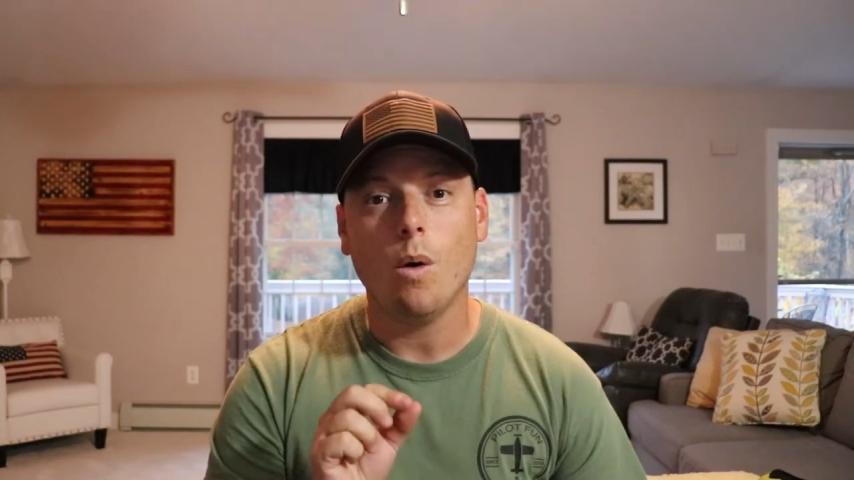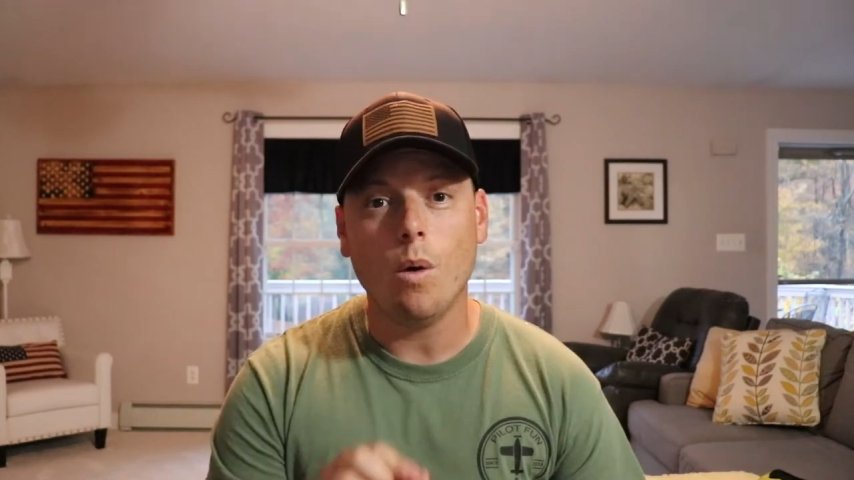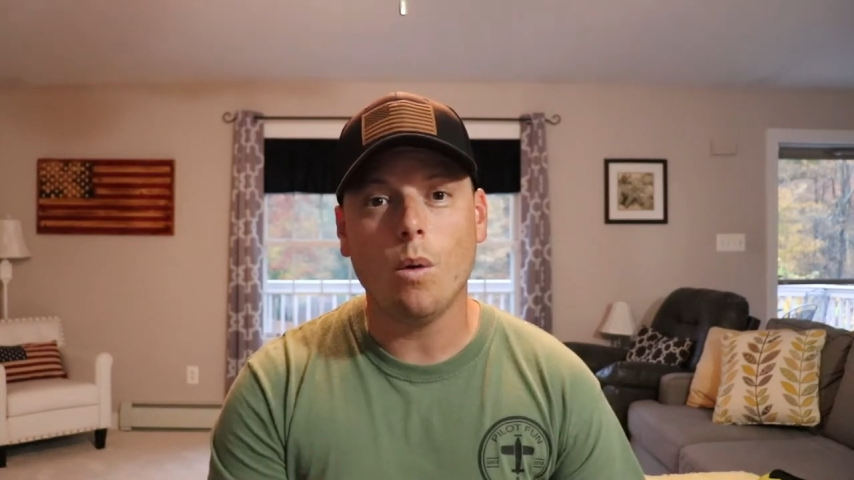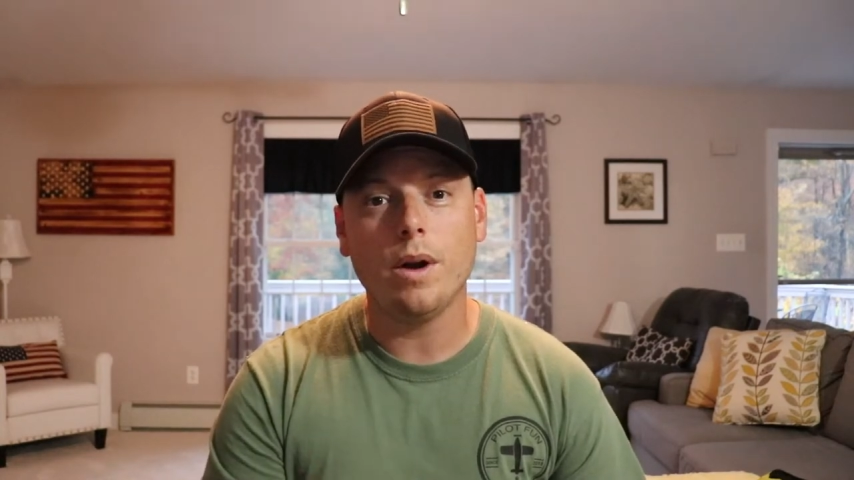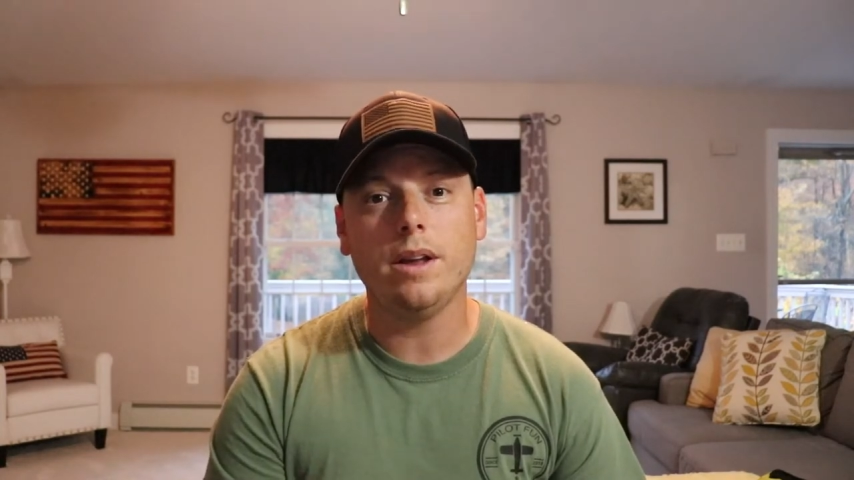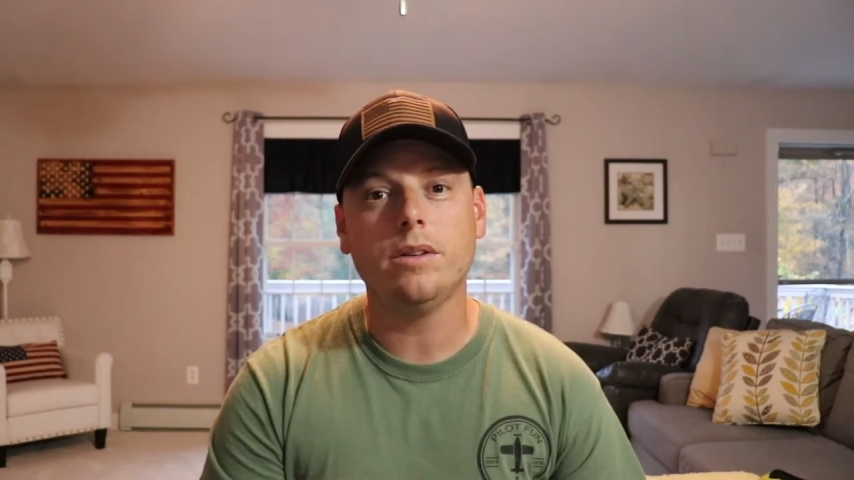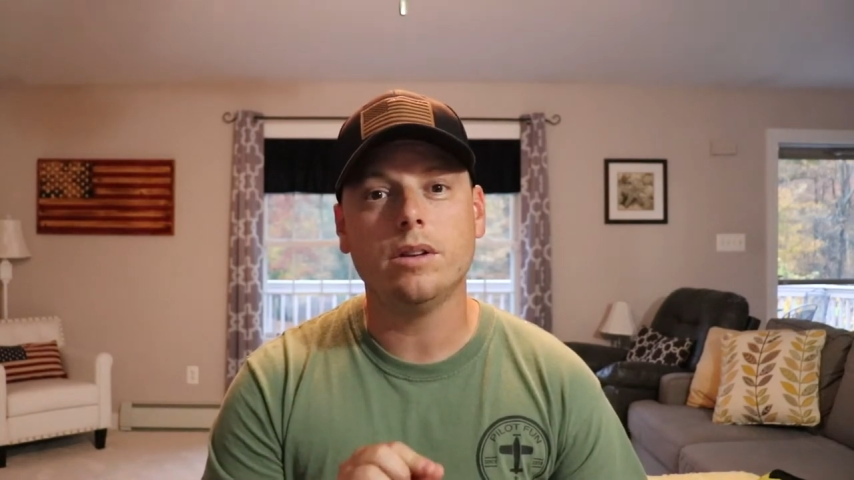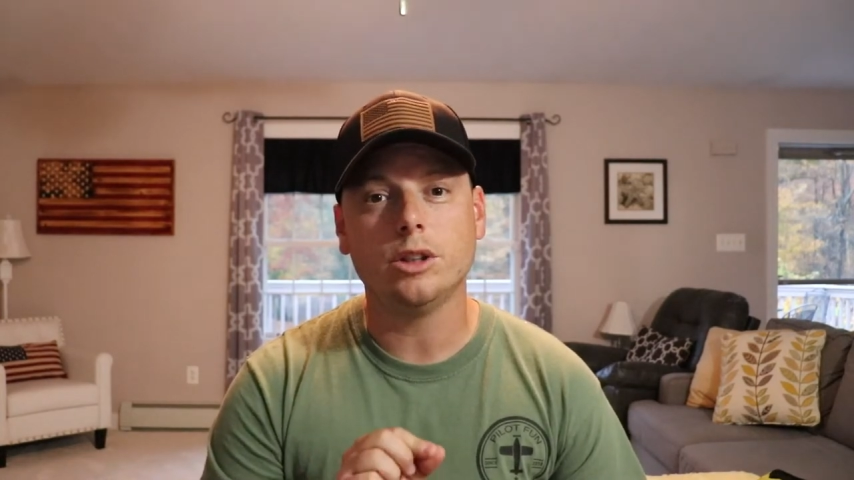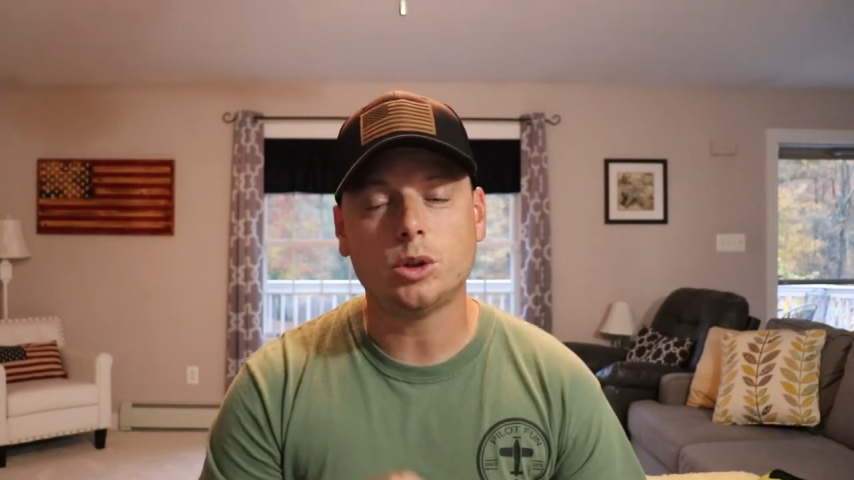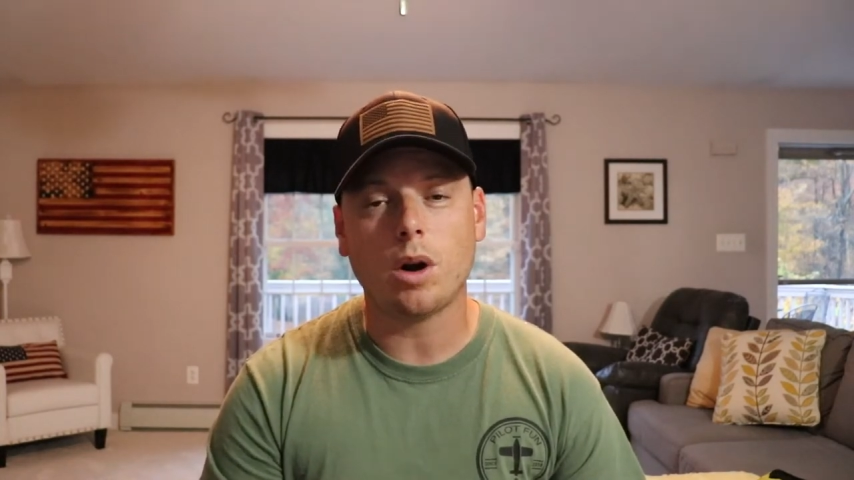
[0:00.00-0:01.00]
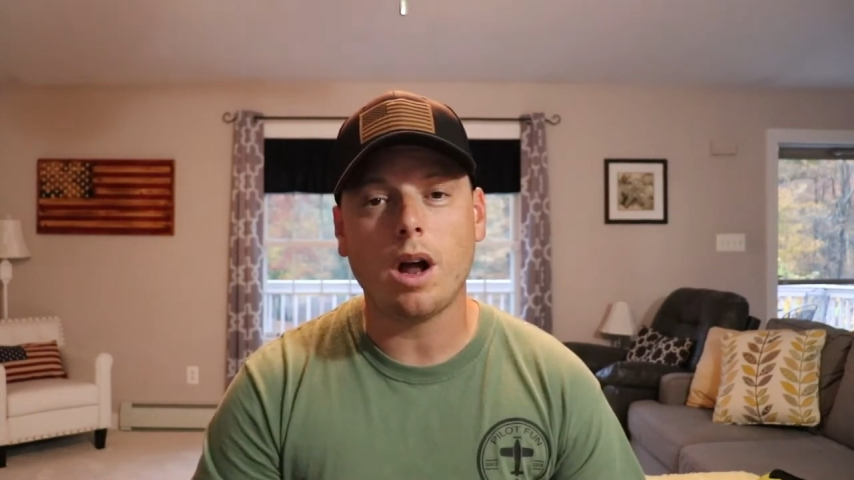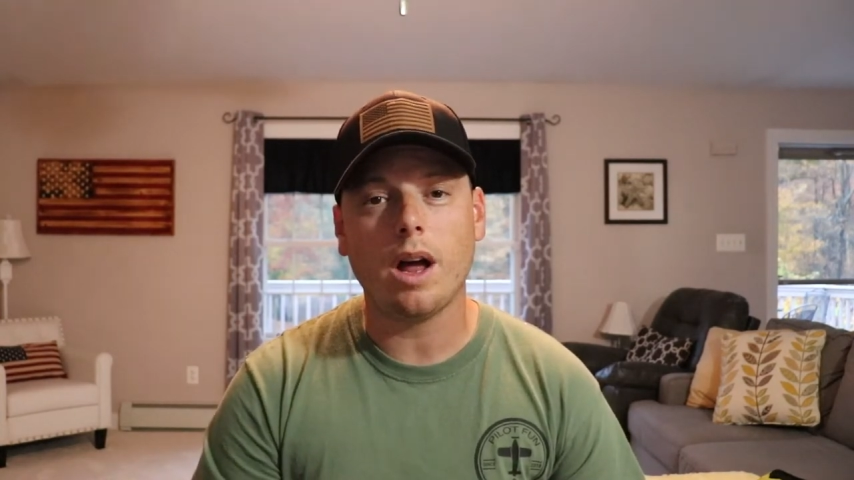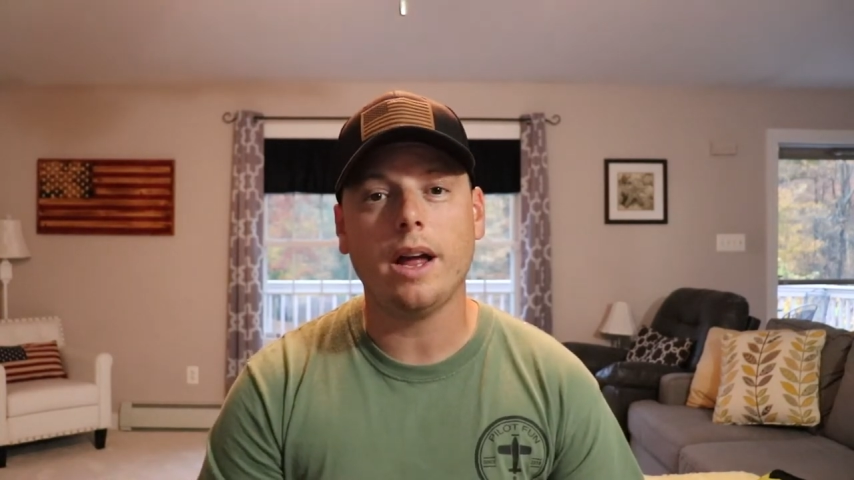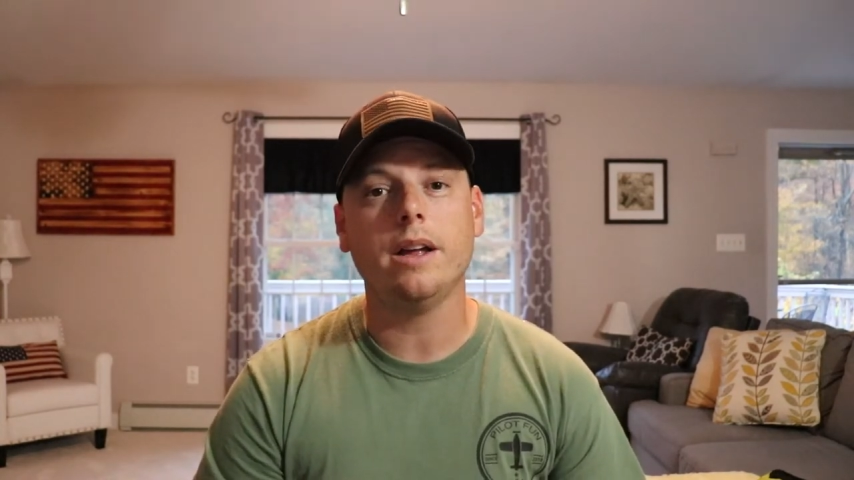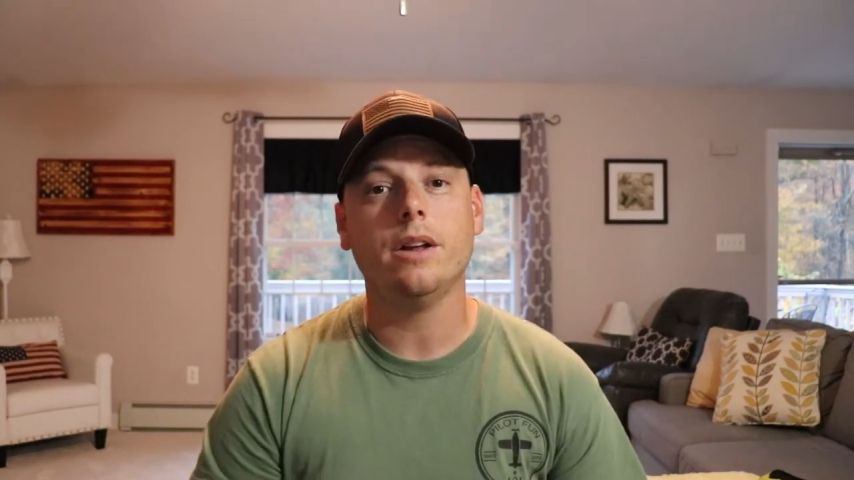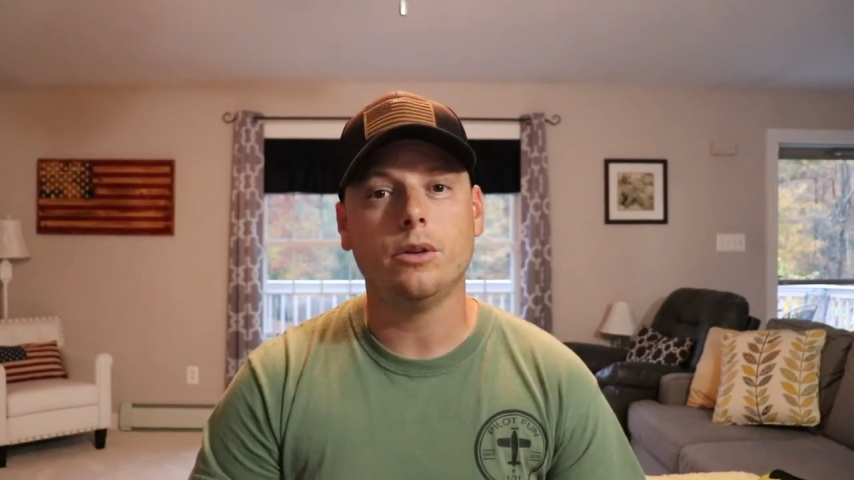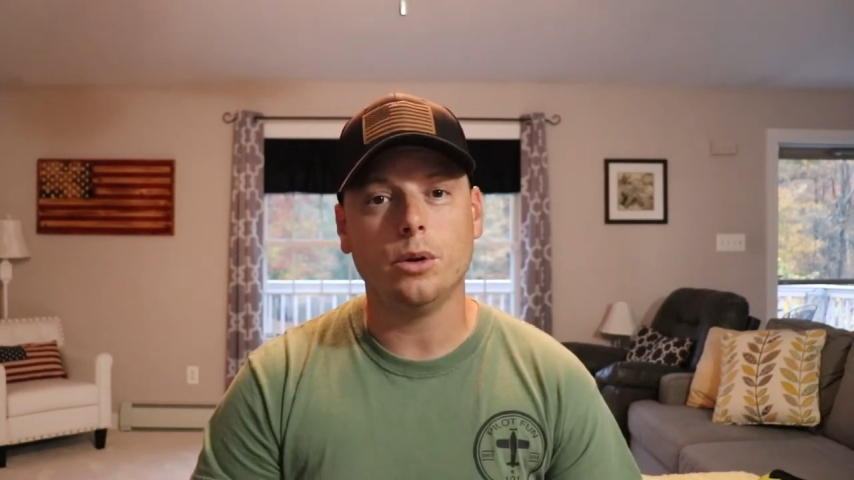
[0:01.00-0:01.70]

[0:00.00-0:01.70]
always try